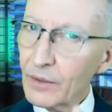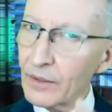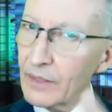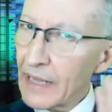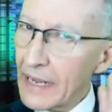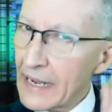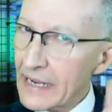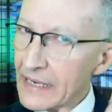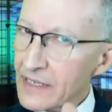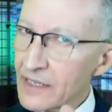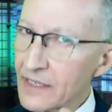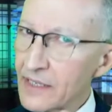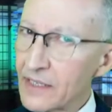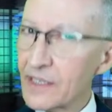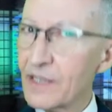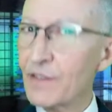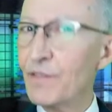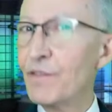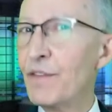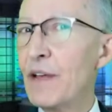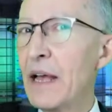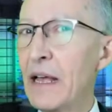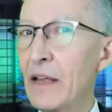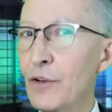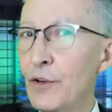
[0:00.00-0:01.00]
essence and
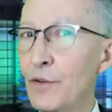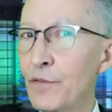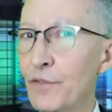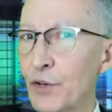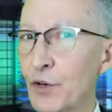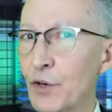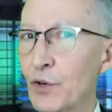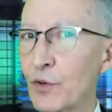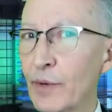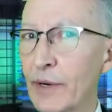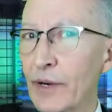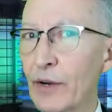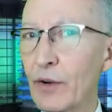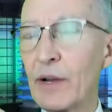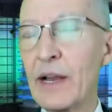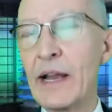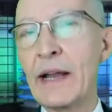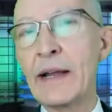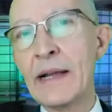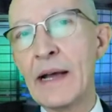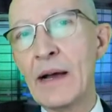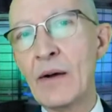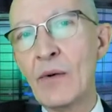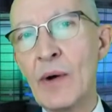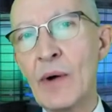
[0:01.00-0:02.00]
value of your career, and
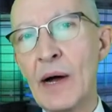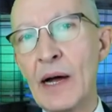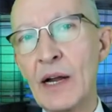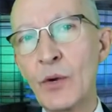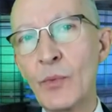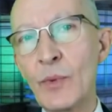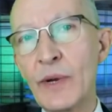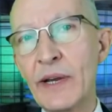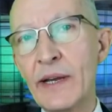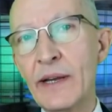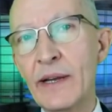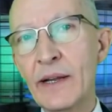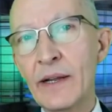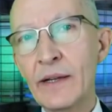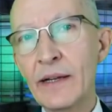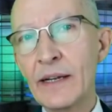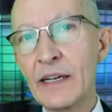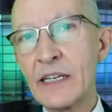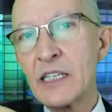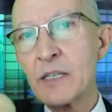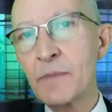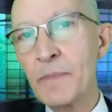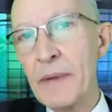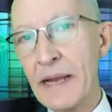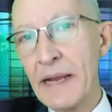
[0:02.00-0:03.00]
now how do we
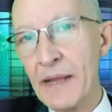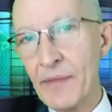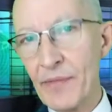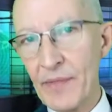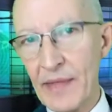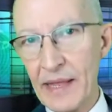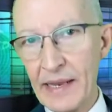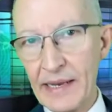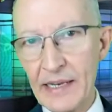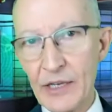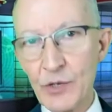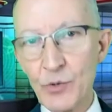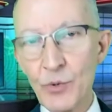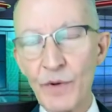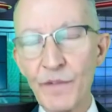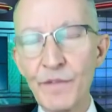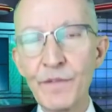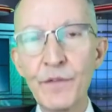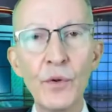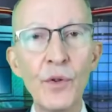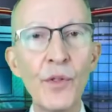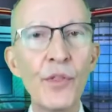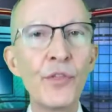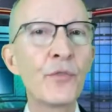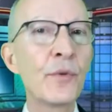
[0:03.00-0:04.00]
expand that into a
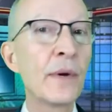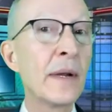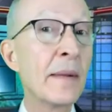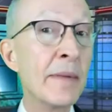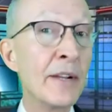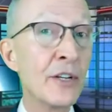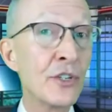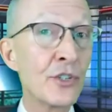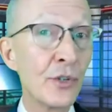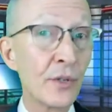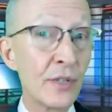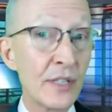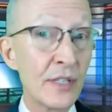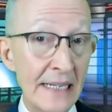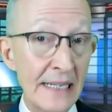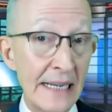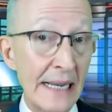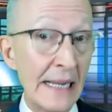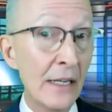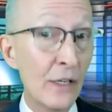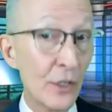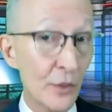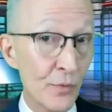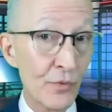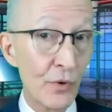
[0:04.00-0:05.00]
full three dimensional
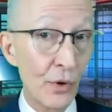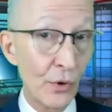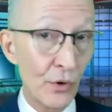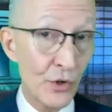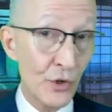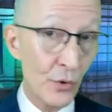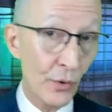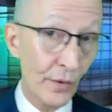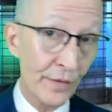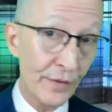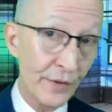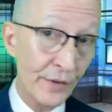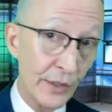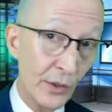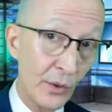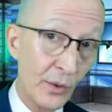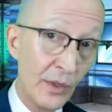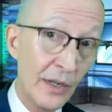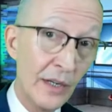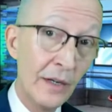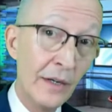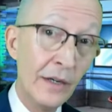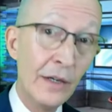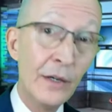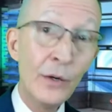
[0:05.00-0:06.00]
sales brochure for you
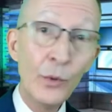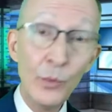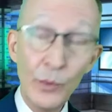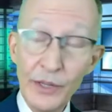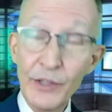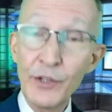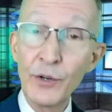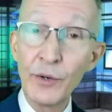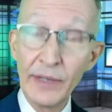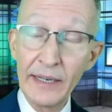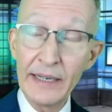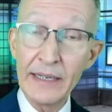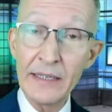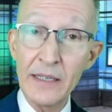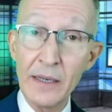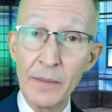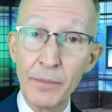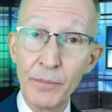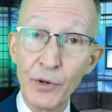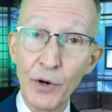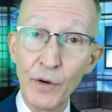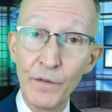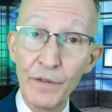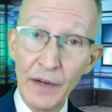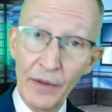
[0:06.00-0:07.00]
with your LinkedIn
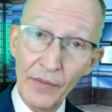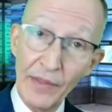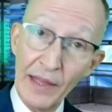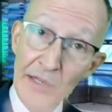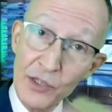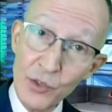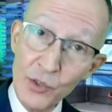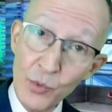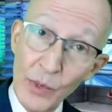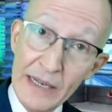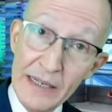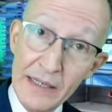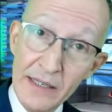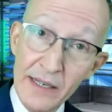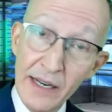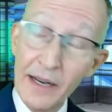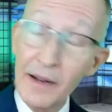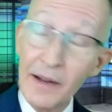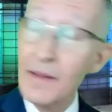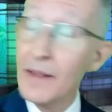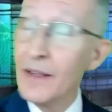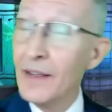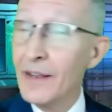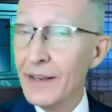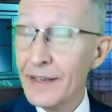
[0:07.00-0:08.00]
profile. That's Wednesday.
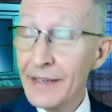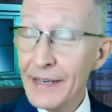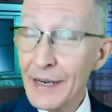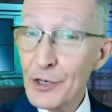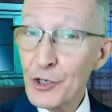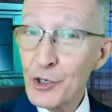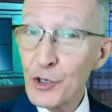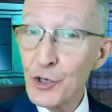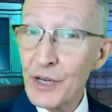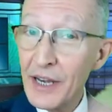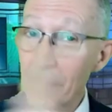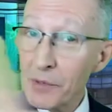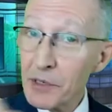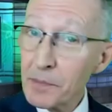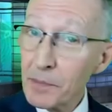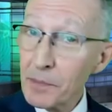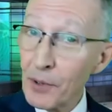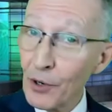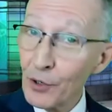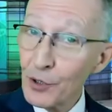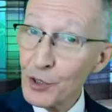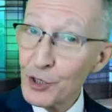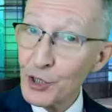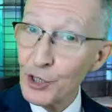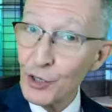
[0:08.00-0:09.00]
Yesterday was
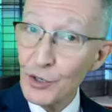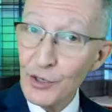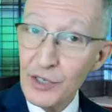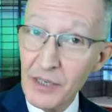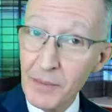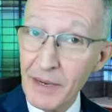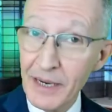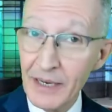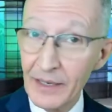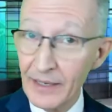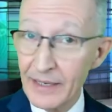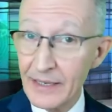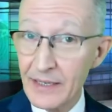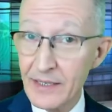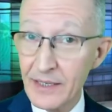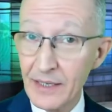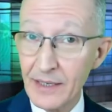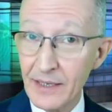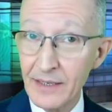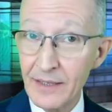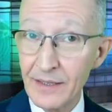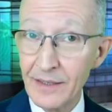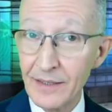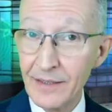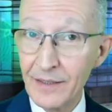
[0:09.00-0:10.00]
part two to my
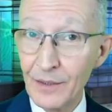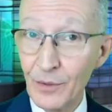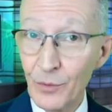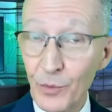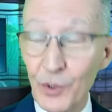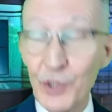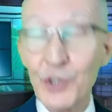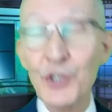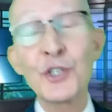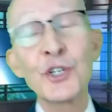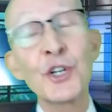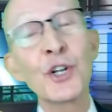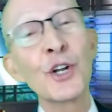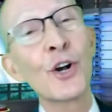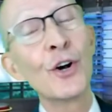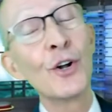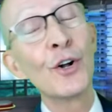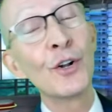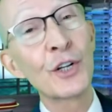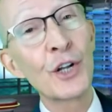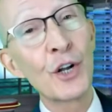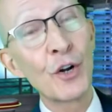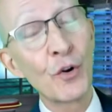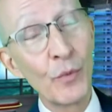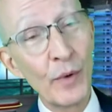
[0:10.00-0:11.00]
LinkedIn, which is
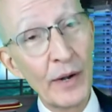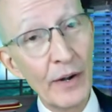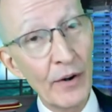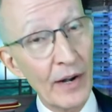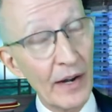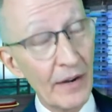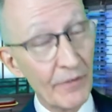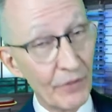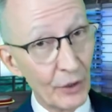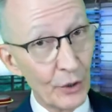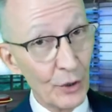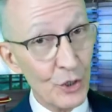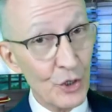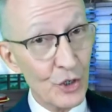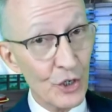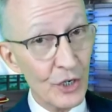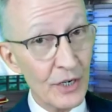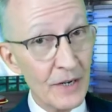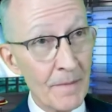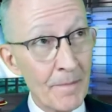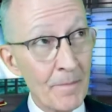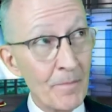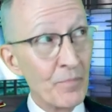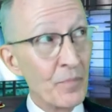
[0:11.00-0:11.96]
called Career Evolution.